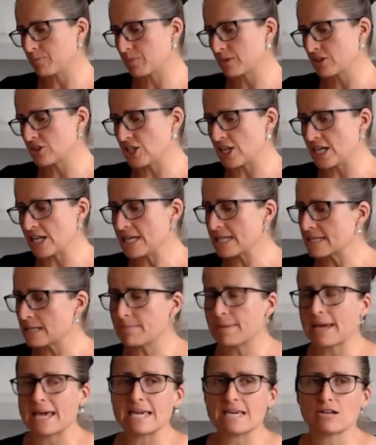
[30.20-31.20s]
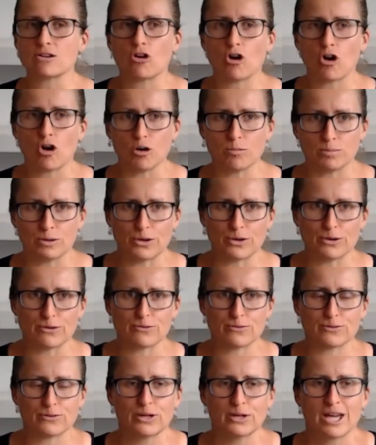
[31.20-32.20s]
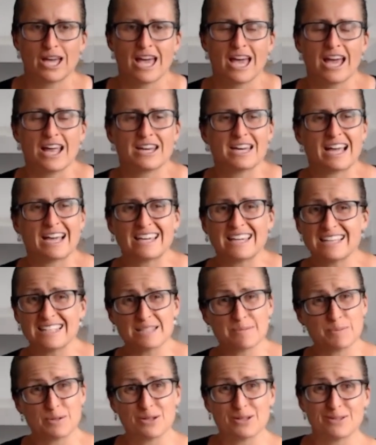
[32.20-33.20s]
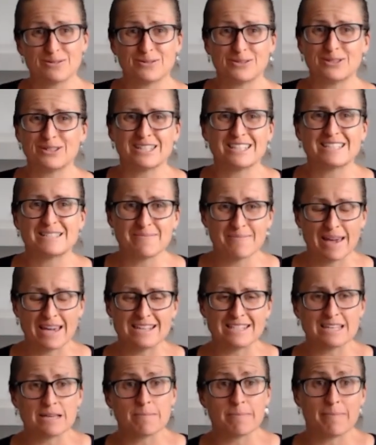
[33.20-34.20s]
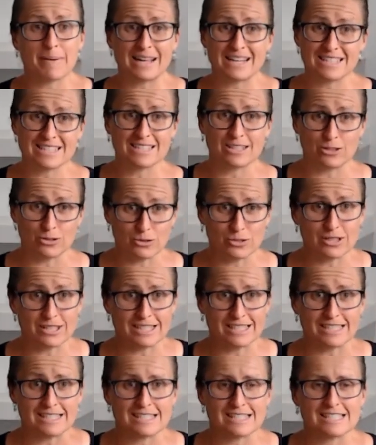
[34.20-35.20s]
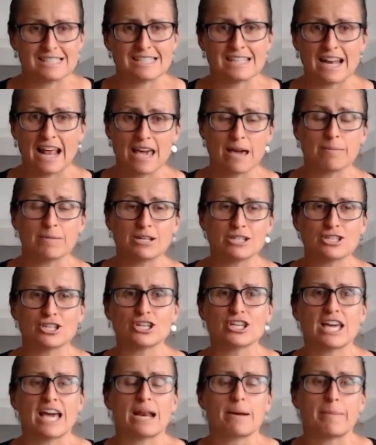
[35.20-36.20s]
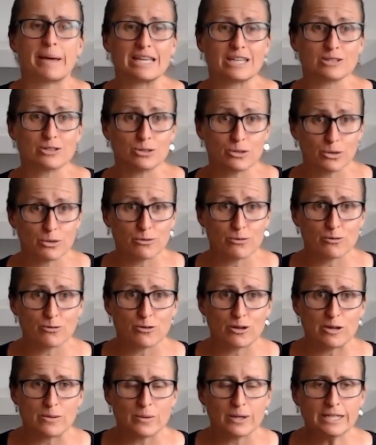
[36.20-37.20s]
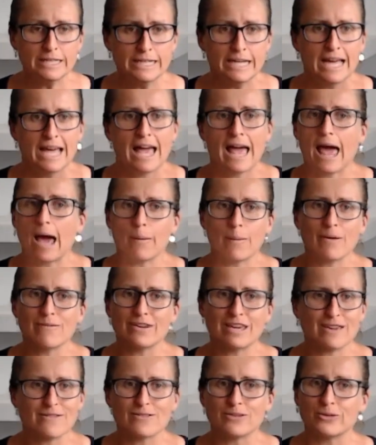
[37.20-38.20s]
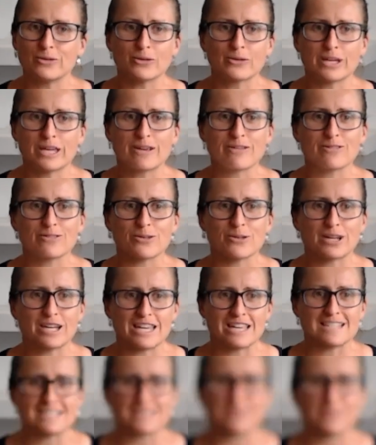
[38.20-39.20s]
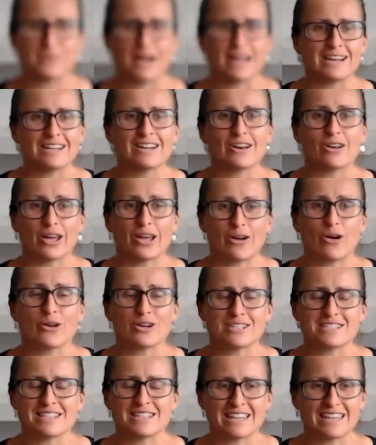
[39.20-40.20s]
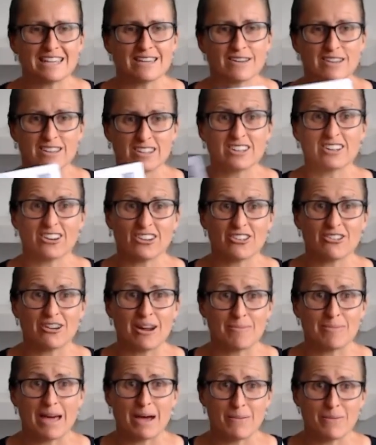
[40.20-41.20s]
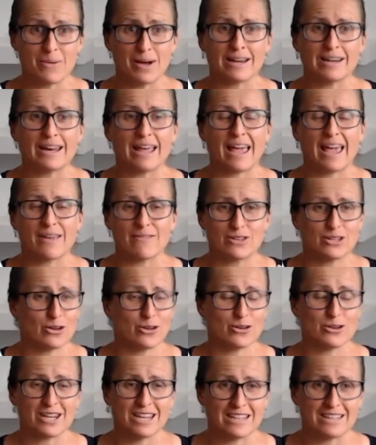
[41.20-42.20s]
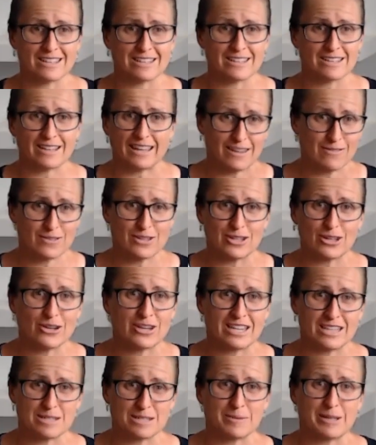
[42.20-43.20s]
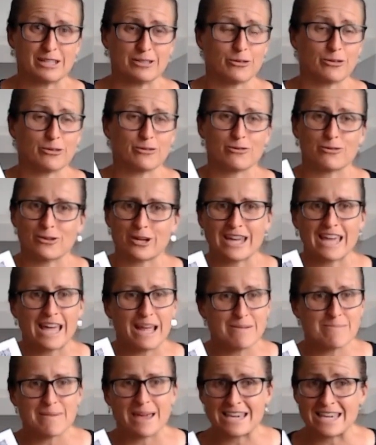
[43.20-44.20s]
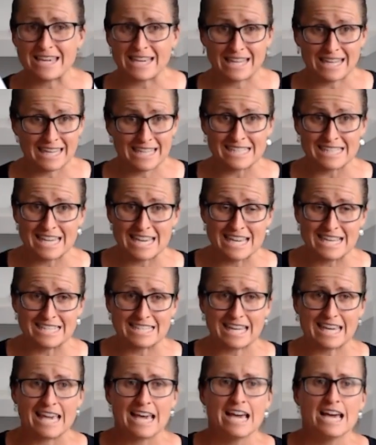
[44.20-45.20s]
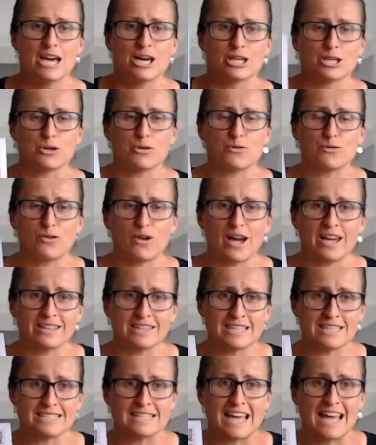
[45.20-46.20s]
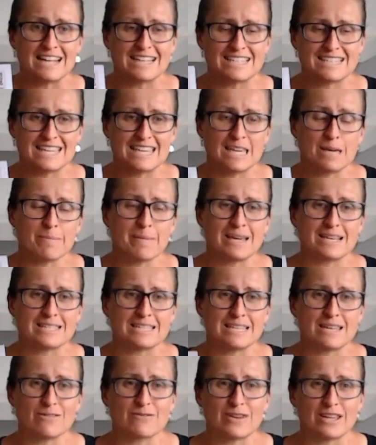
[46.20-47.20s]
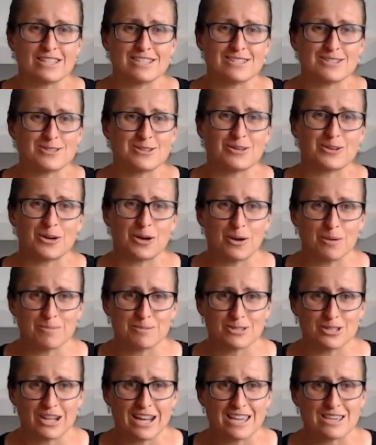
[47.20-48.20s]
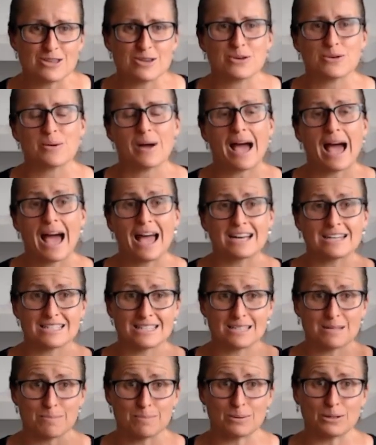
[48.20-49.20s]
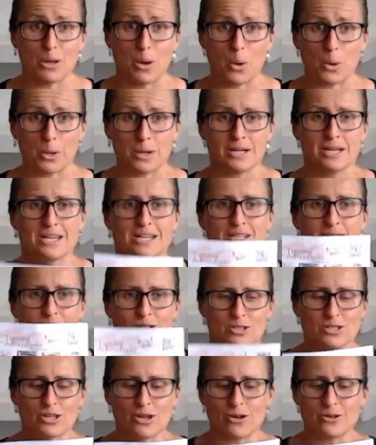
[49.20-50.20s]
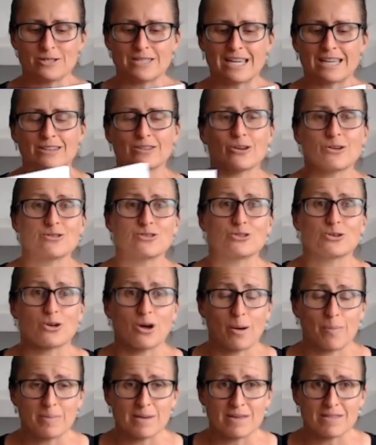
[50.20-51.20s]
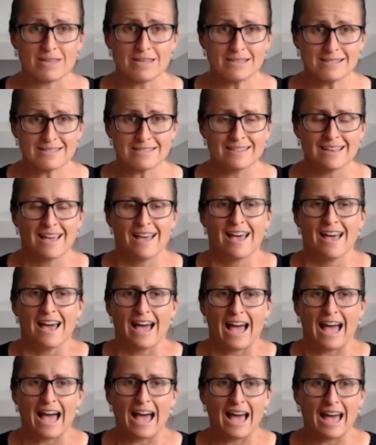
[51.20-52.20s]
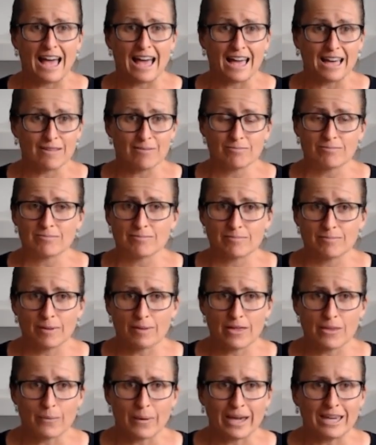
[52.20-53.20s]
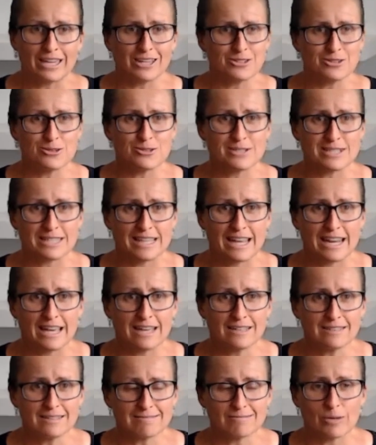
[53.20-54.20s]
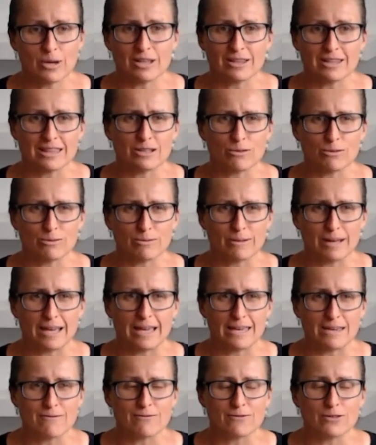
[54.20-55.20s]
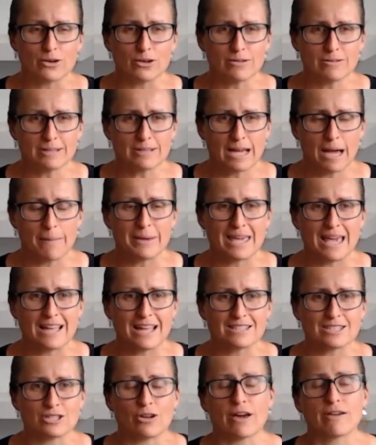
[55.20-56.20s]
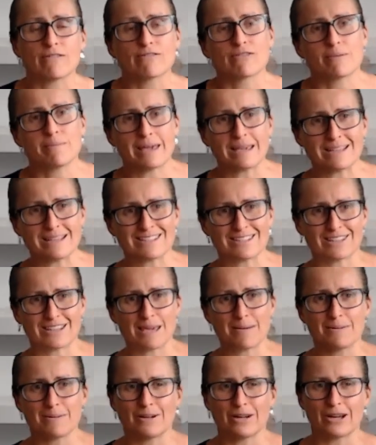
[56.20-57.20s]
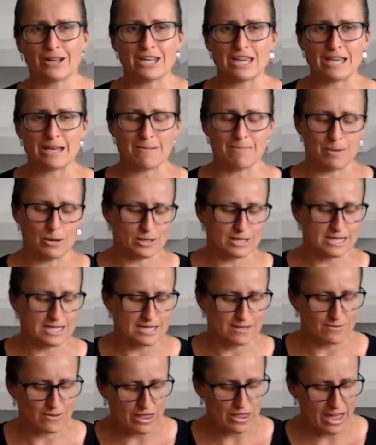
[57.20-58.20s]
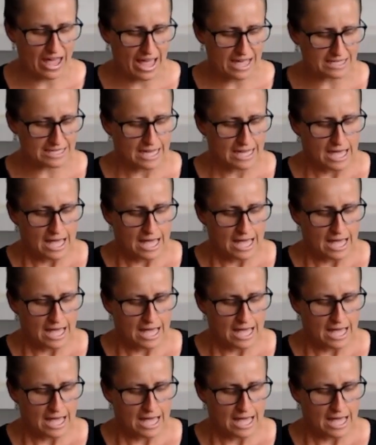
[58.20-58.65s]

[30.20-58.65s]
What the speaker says: cheese and bacon cob loaf. Now it's beautiful, it's amazing, but it's glutinous. Today I'm going to show you how to make a gluten-free one. However, if you're looking for an easy one, like honestly, go grab that one. If you don't need if you don't need it to be gluten-free and make it, it's easy. You'll find this at tmxingadventures.com.au under the blog. So go download your copy of this. By the way, newsletter, well, a little info coming out tonight from me. So keep an eye on your inboxes for that.